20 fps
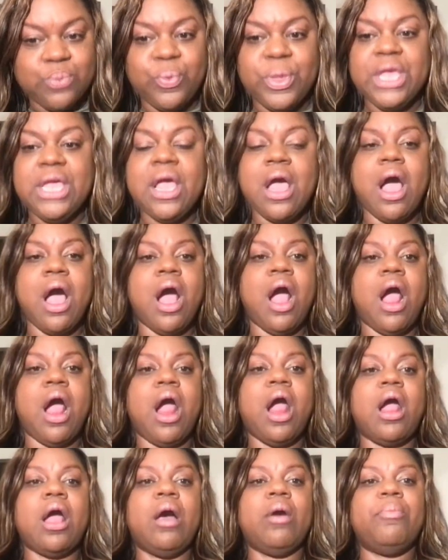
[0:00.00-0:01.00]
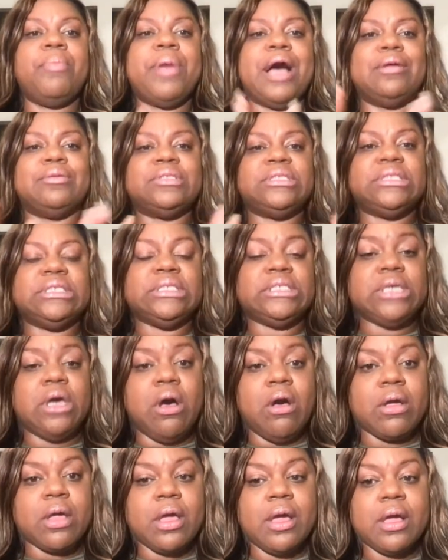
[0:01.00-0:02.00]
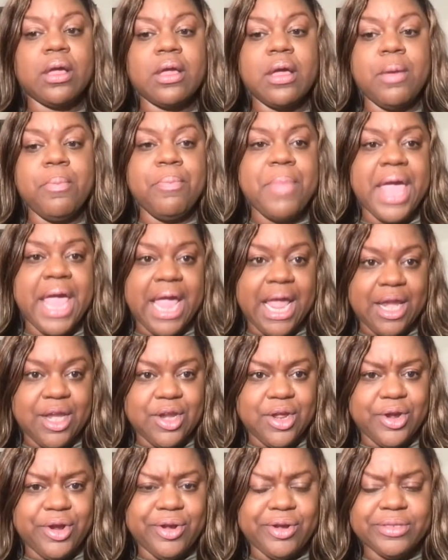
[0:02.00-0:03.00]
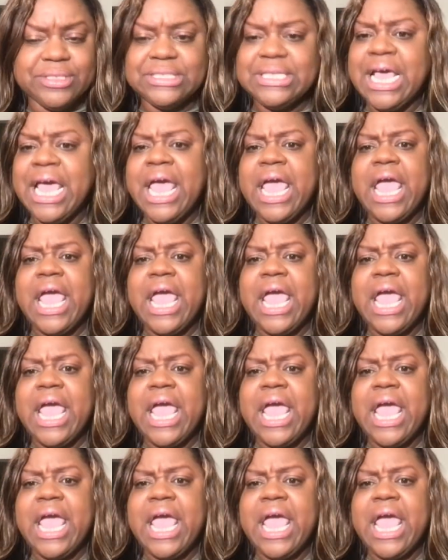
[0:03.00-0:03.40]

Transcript: We are about to talk Commanders.